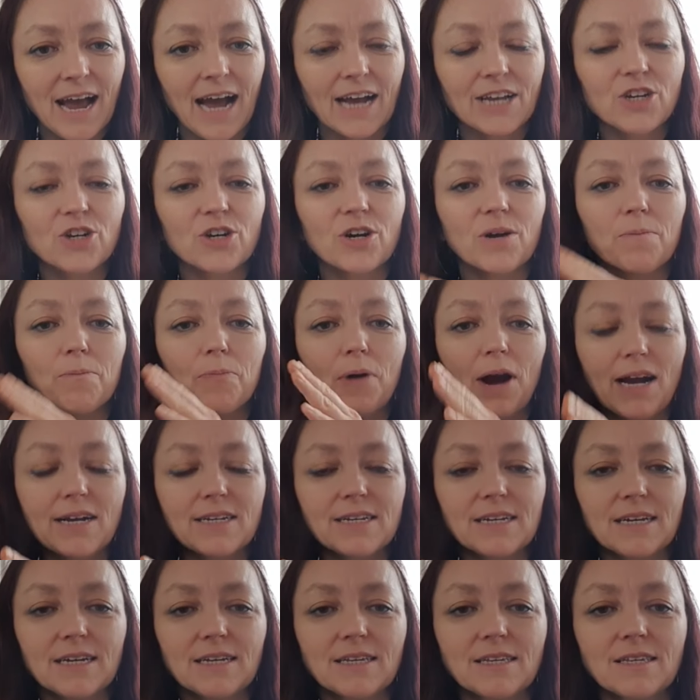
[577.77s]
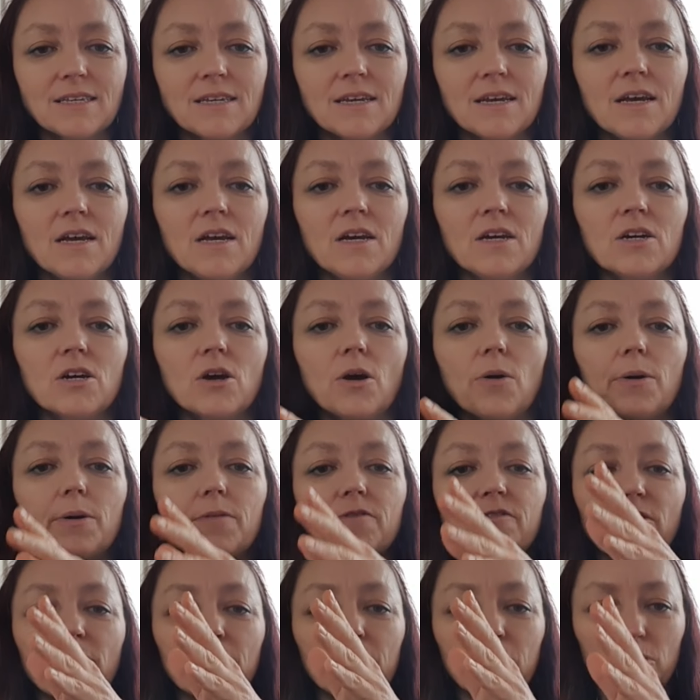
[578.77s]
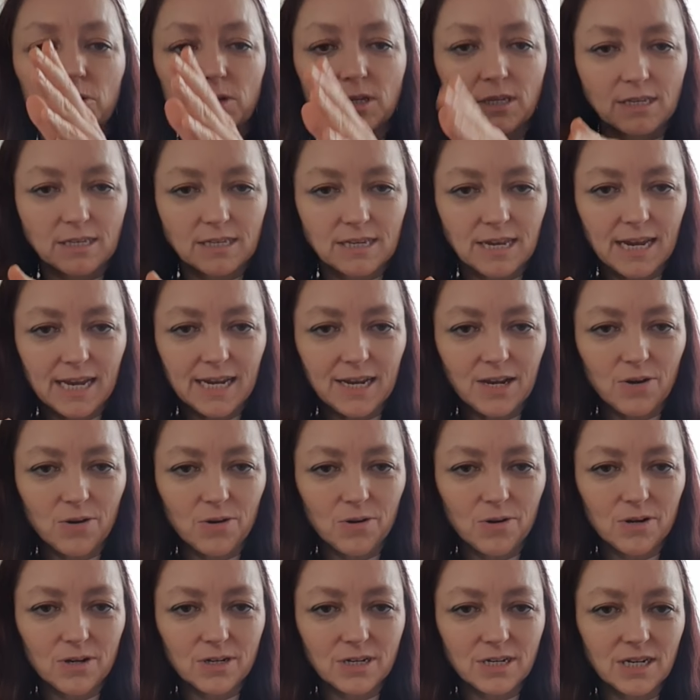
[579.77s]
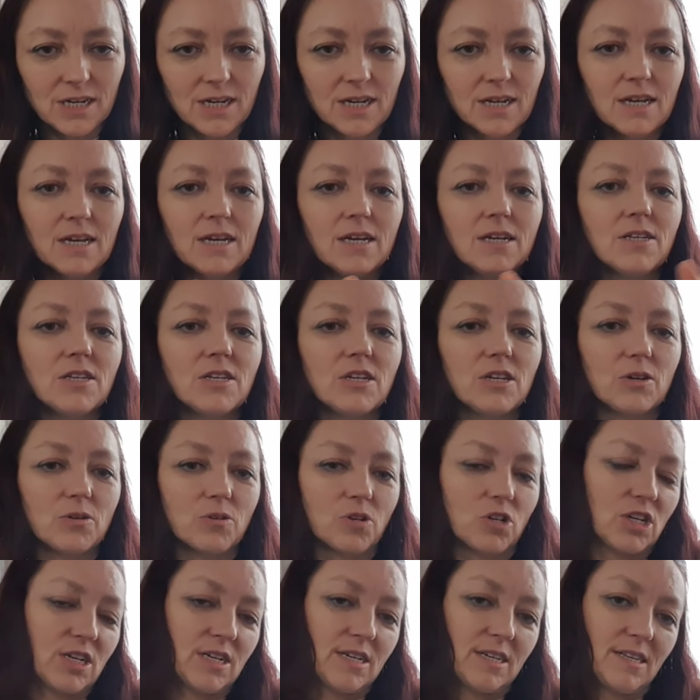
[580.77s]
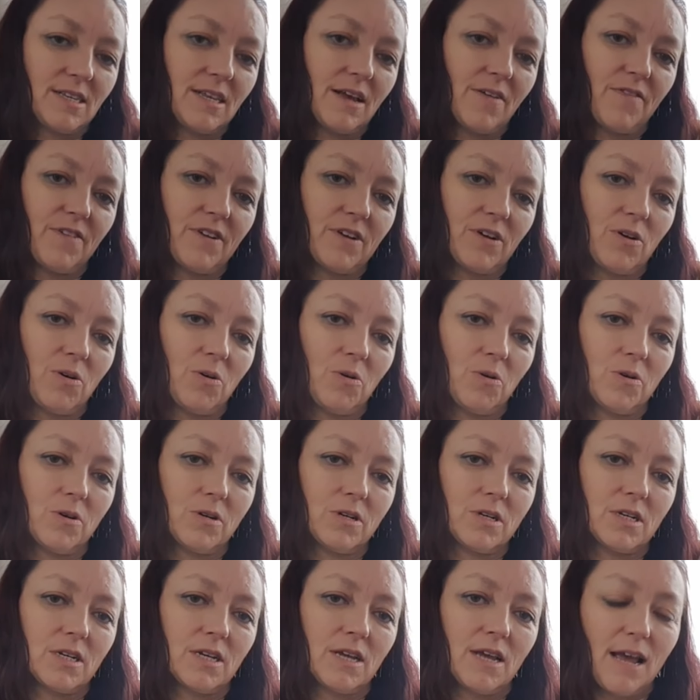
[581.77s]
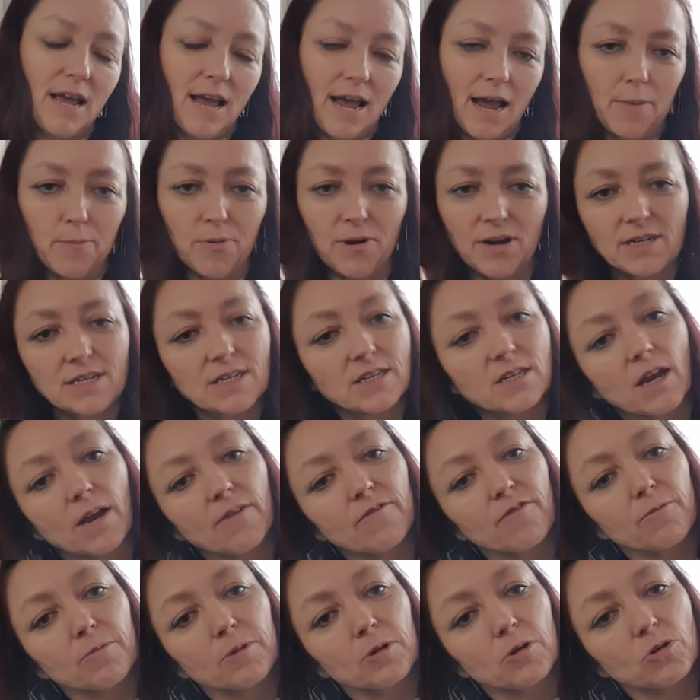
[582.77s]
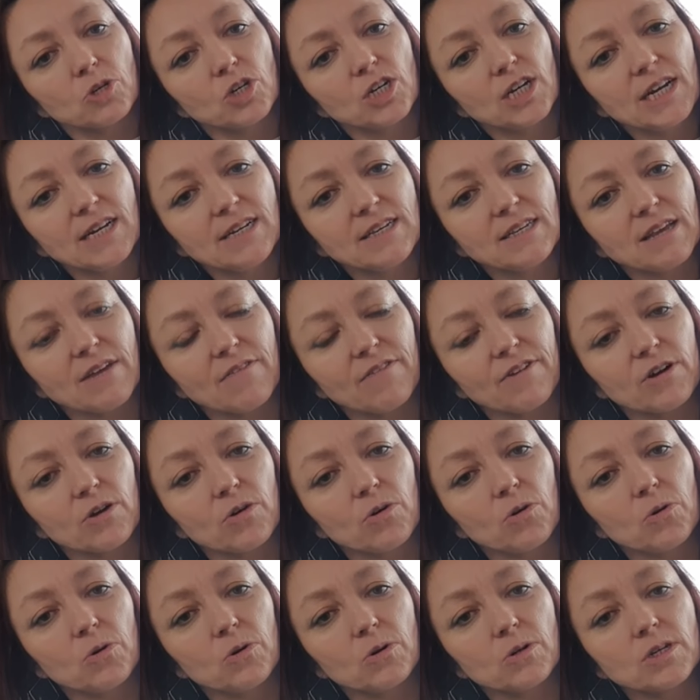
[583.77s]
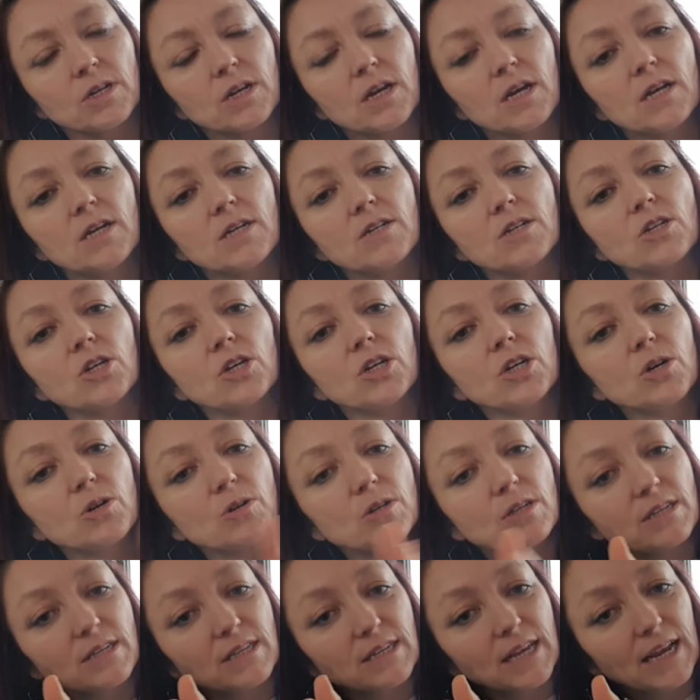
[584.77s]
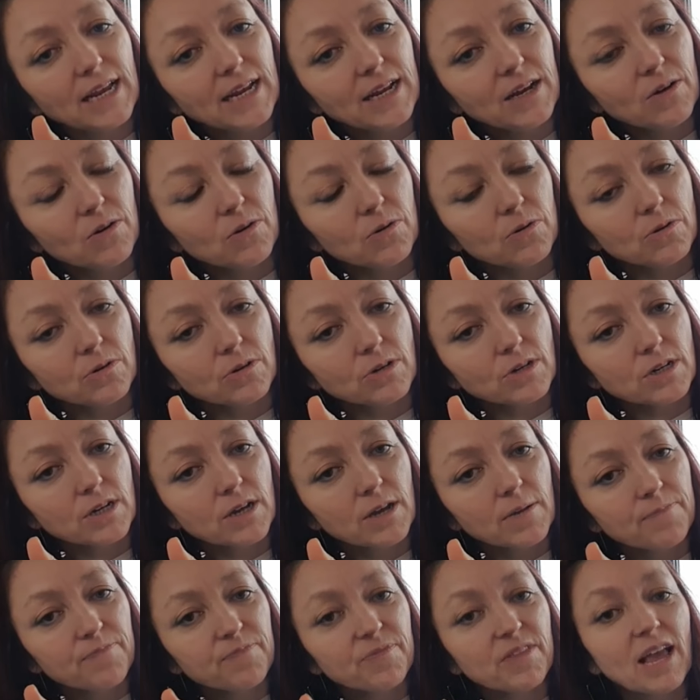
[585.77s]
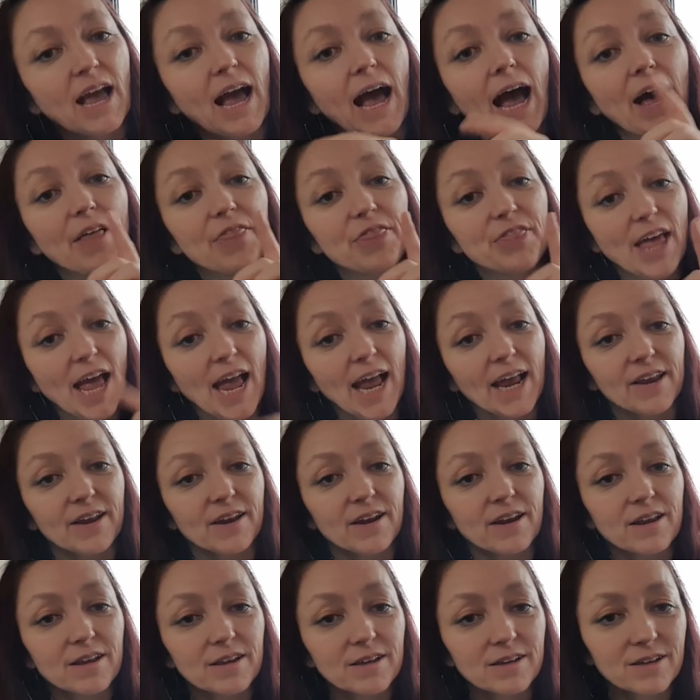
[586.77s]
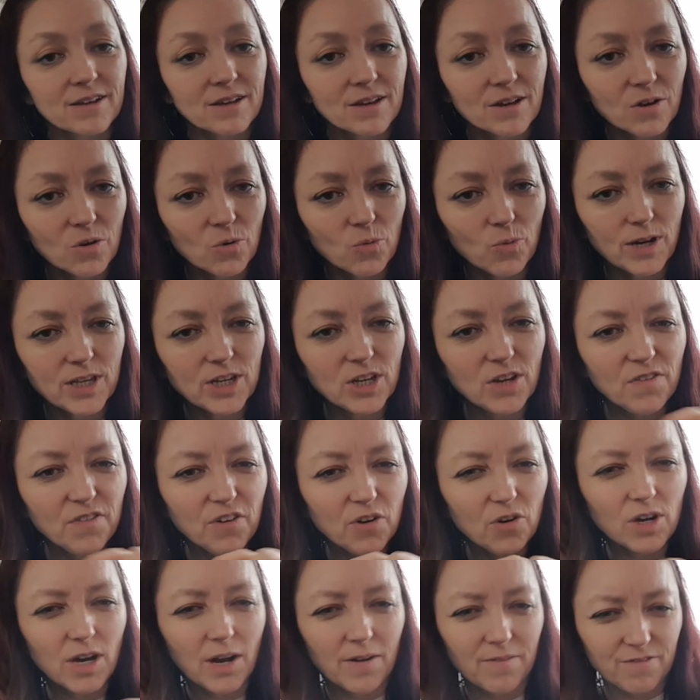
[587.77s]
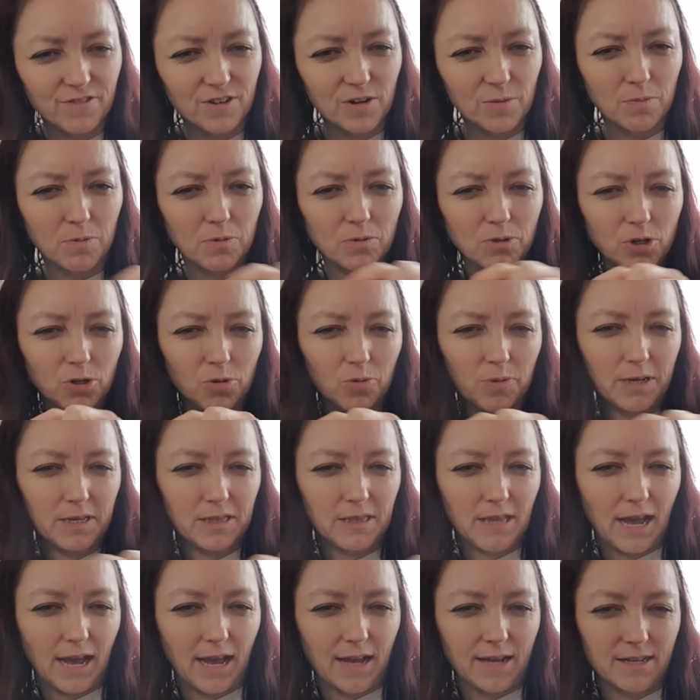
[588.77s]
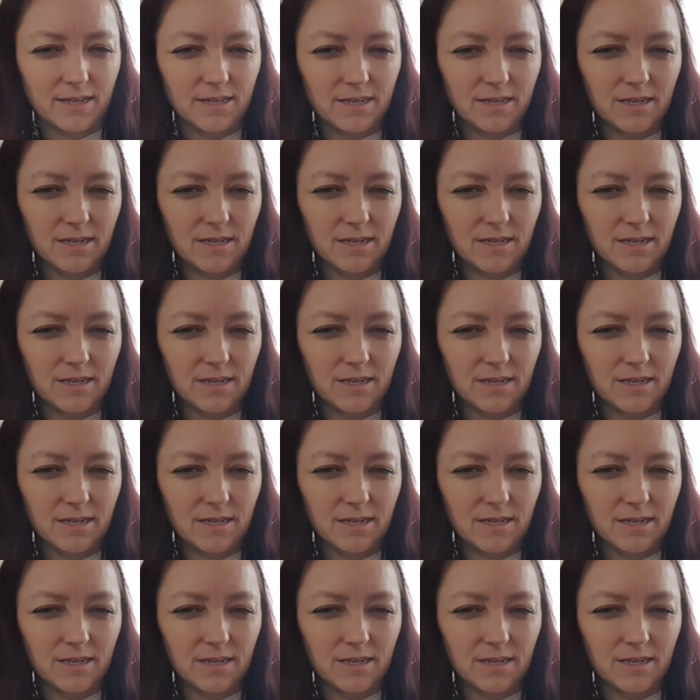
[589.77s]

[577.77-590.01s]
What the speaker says: and you can practice going from your C chord to your G7 chord, and practice going from your G7 chord to your C chord. And then when you feel comfortable doing that,